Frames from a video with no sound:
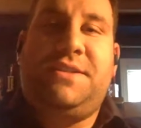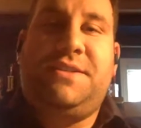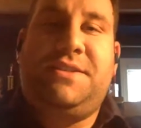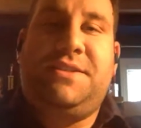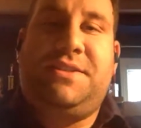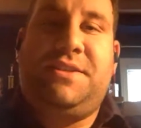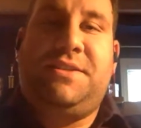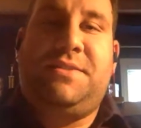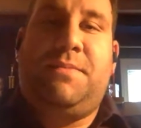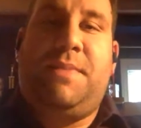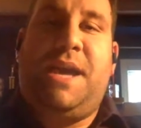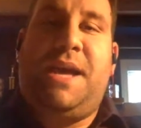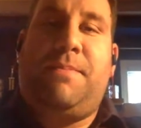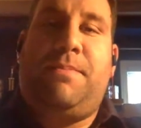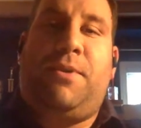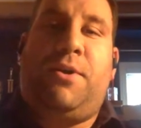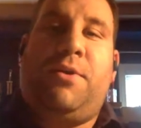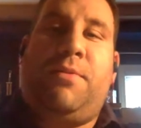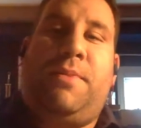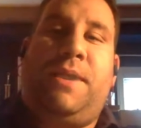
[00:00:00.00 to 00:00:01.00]
This is Matt
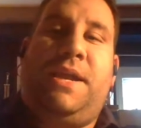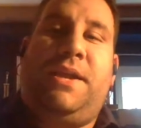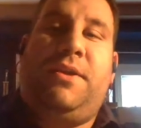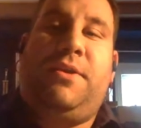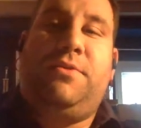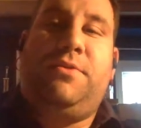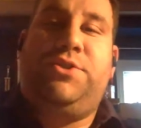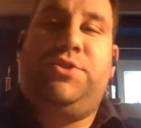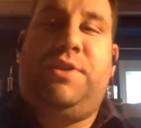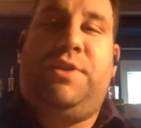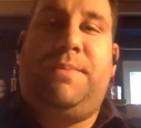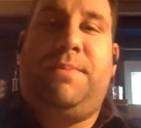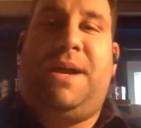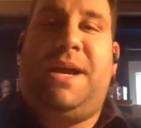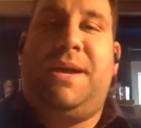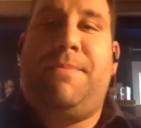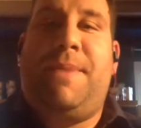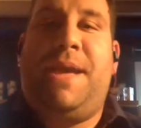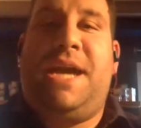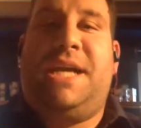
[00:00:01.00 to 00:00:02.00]
Barbado, joined
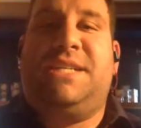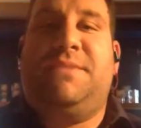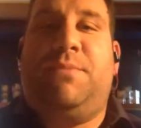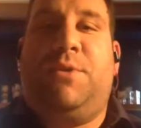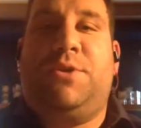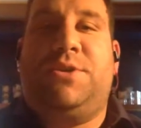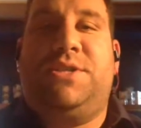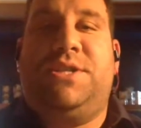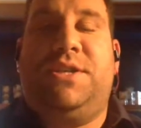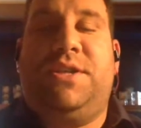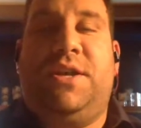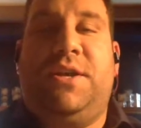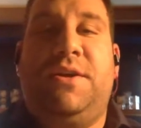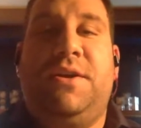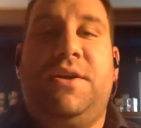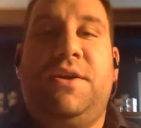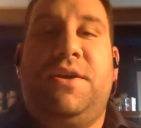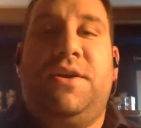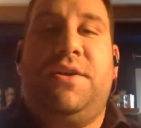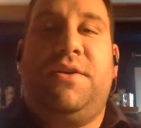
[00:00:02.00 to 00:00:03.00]
by Max Marcilla
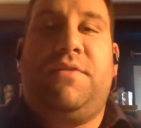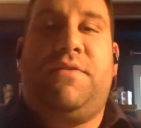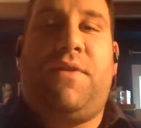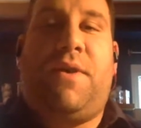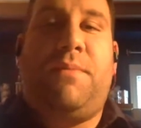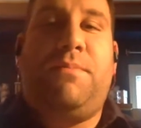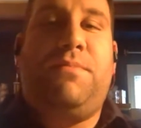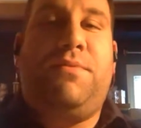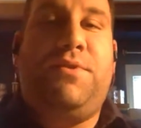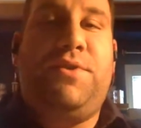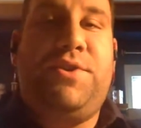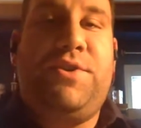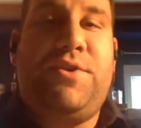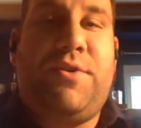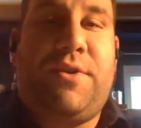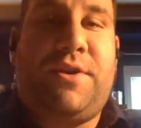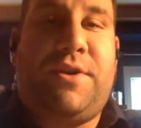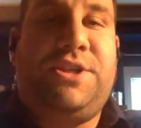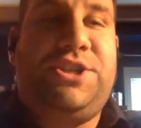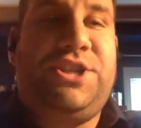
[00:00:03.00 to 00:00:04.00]
from New
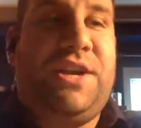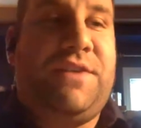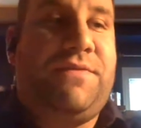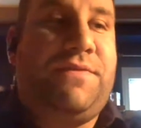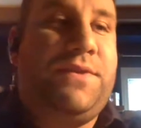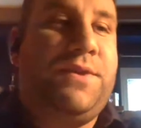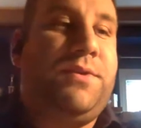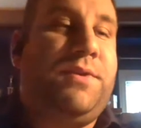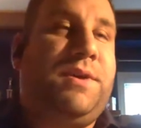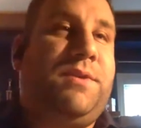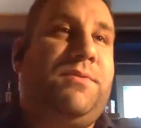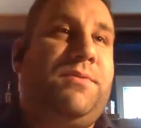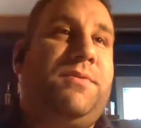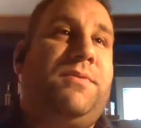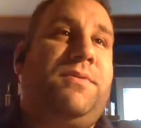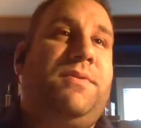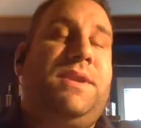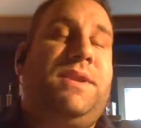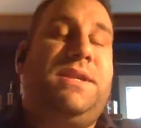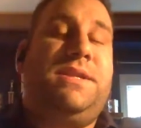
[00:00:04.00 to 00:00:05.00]
York Jet Fuel.
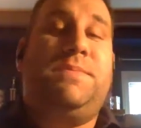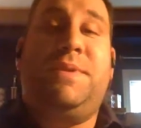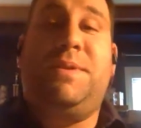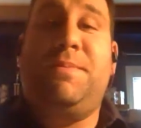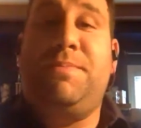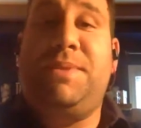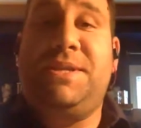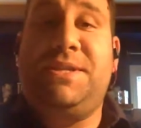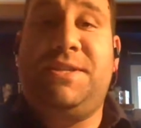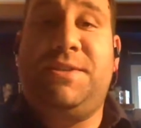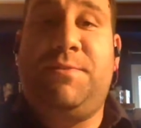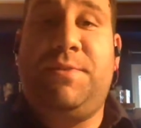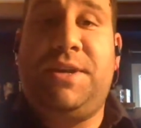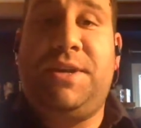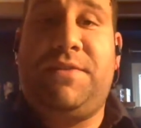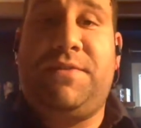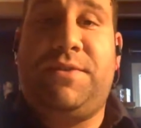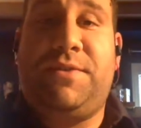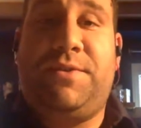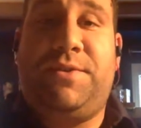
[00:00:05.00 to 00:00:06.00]
And it's been a busy
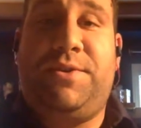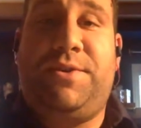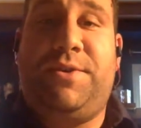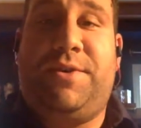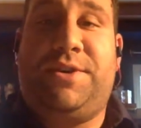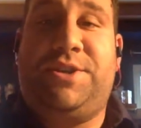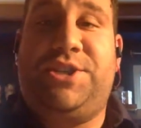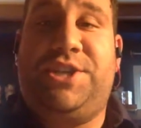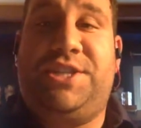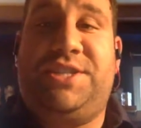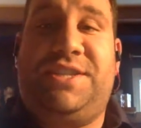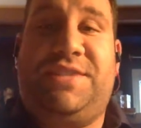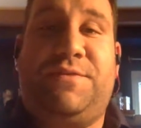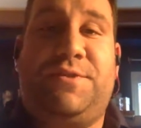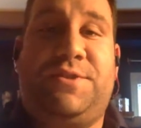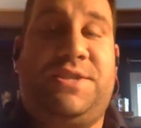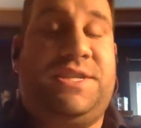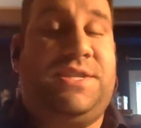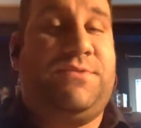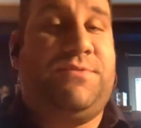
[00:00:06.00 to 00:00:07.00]
week for the New York Jets
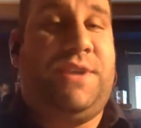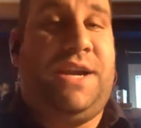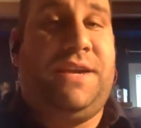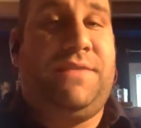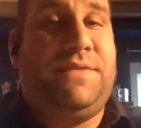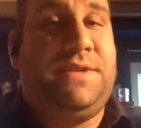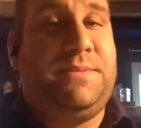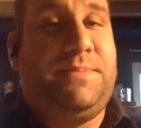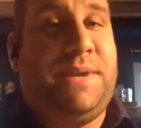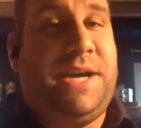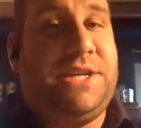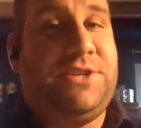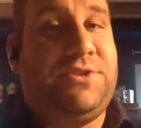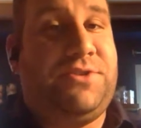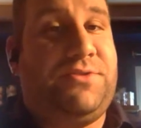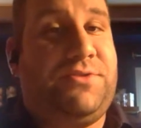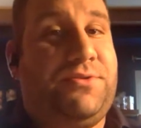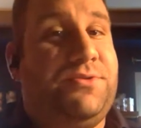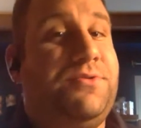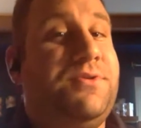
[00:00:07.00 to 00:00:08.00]
ever since Ryan
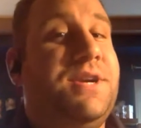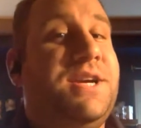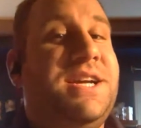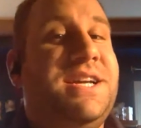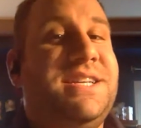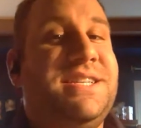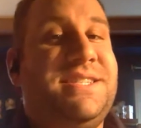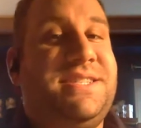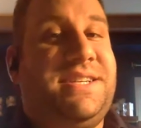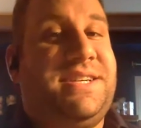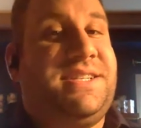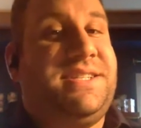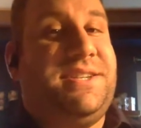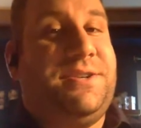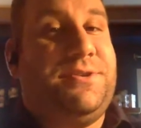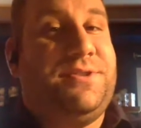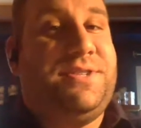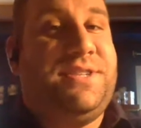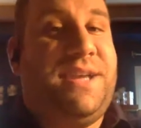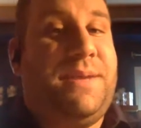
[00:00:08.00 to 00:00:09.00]
Fitzpatrick threw 6
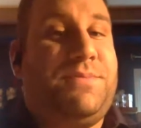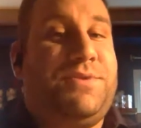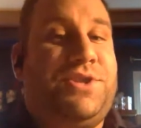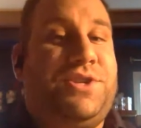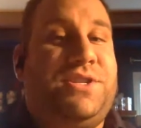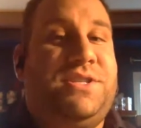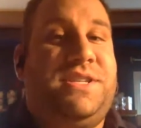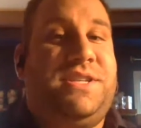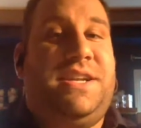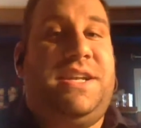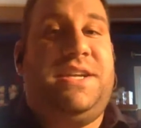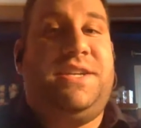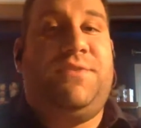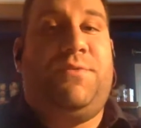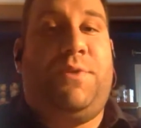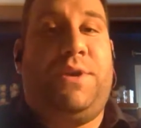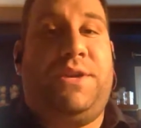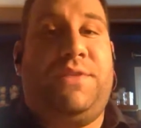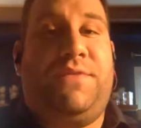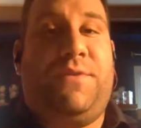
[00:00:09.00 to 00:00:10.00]
interceptions in a
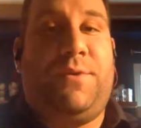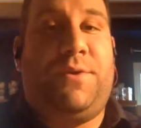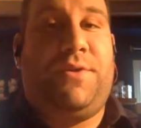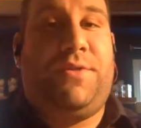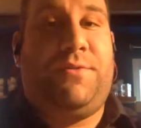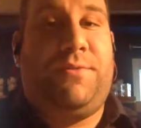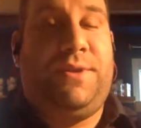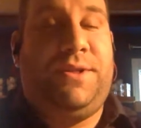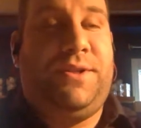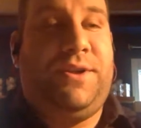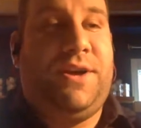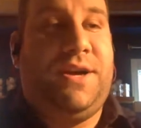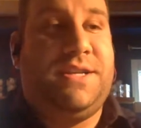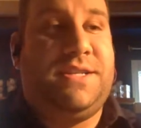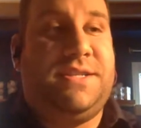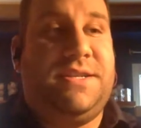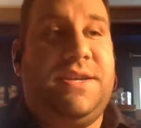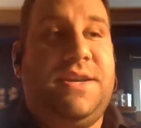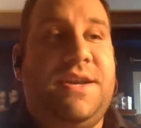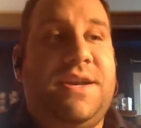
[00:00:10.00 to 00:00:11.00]
24-3
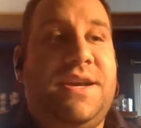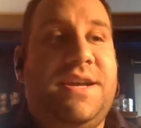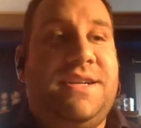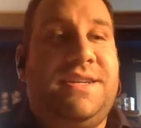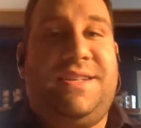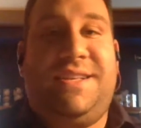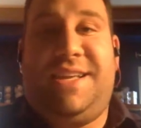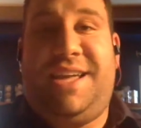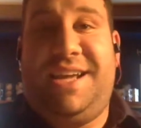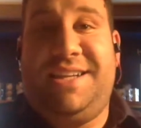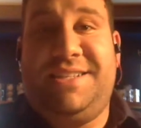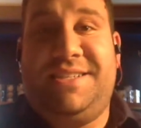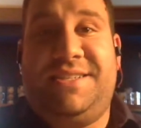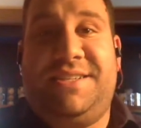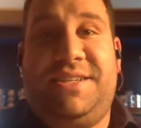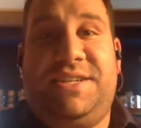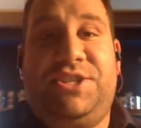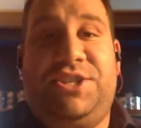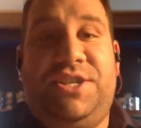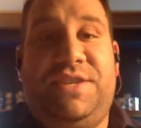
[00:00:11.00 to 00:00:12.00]
loss to the Kansas
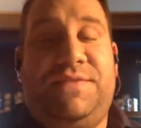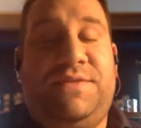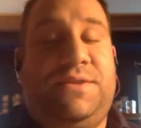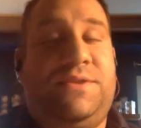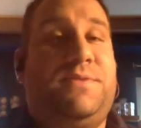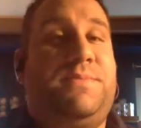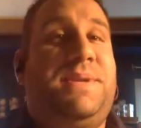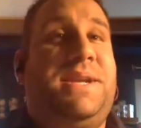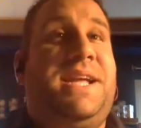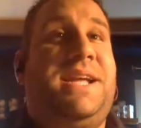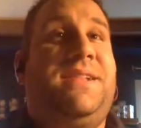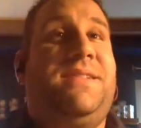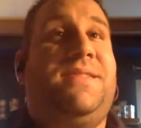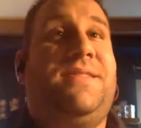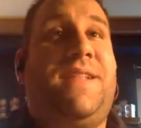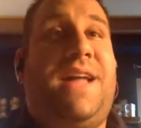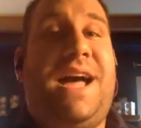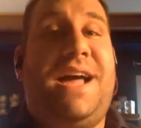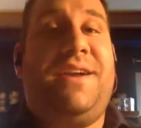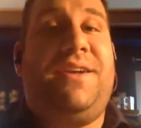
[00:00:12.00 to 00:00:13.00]
City Chiefs. There's been a
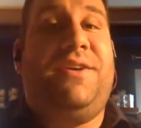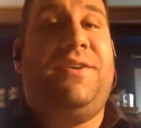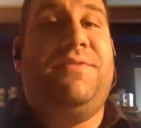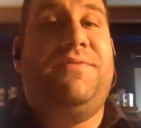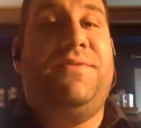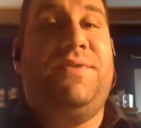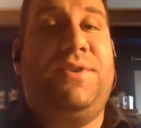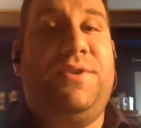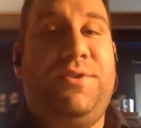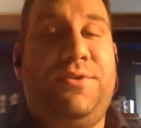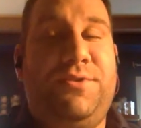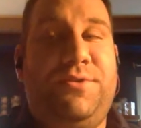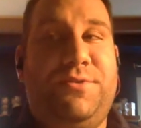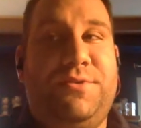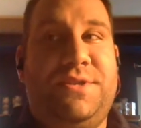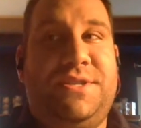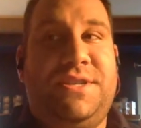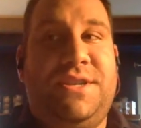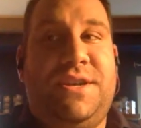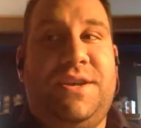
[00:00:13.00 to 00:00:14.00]
lot of
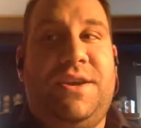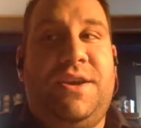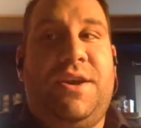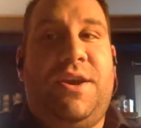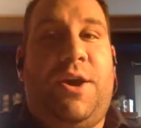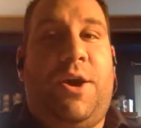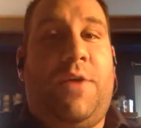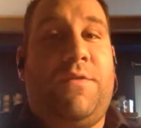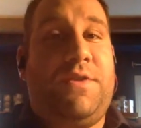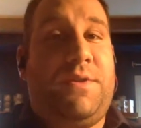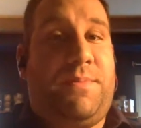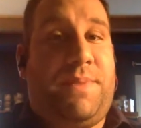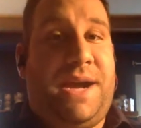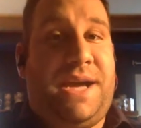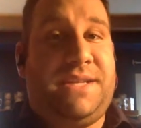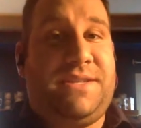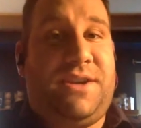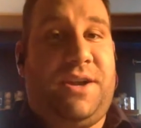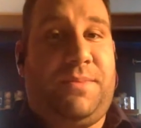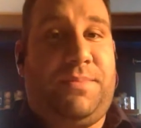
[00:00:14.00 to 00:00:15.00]
news over the
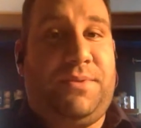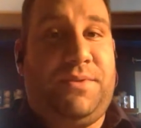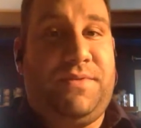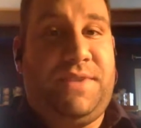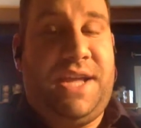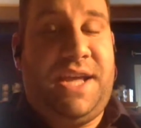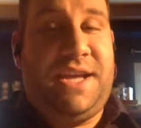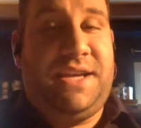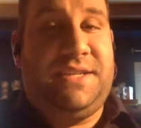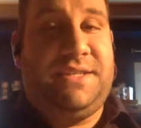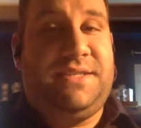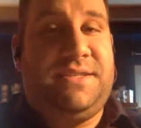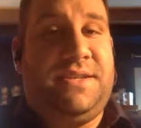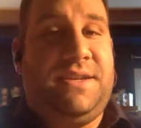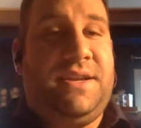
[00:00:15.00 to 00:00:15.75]
past couple of days,